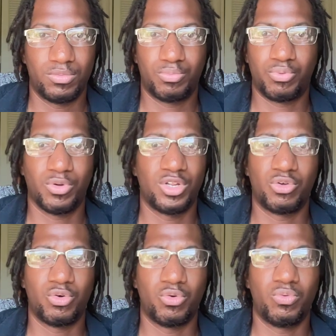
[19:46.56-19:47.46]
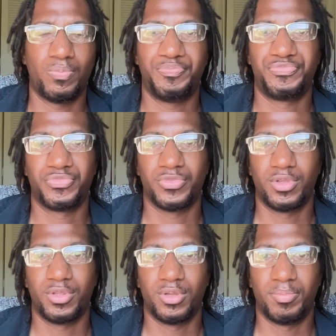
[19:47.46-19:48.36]
pretty cool,
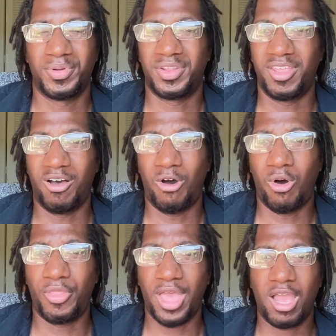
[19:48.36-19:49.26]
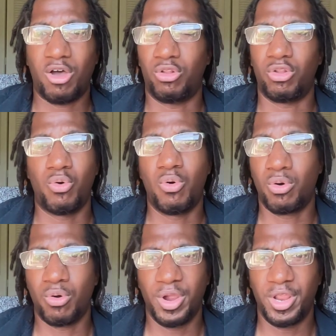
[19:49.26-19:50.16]
but all that
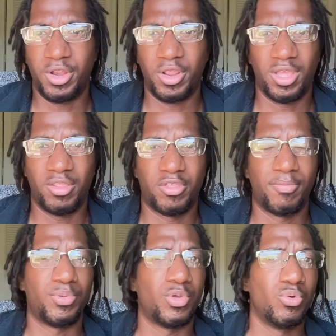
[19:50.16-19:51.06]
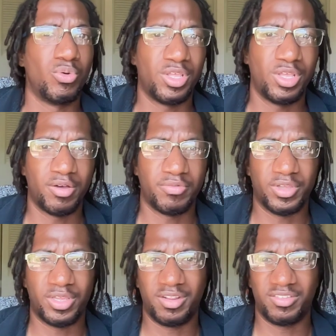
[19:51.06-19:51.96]
allure and the beauty of
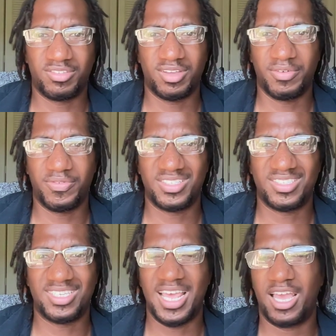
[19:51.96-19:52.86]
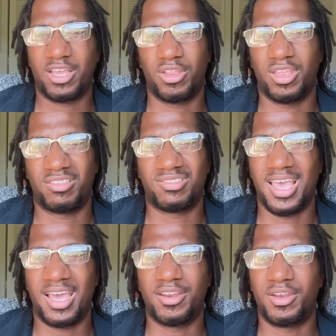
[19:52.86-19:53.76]
it and stuff, it's not
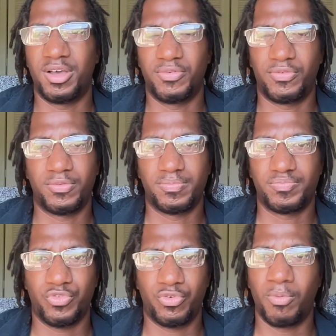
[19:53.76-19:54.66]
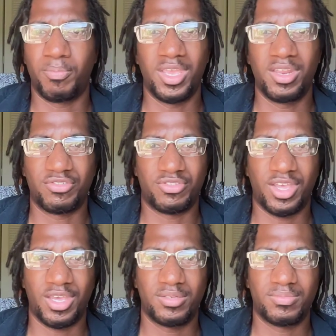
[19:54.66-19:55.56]
enough for me to
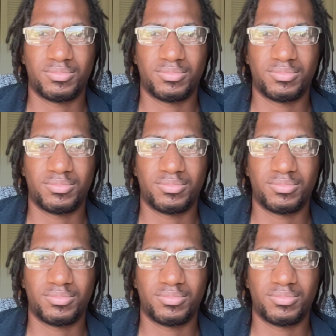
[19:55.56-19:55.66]
say,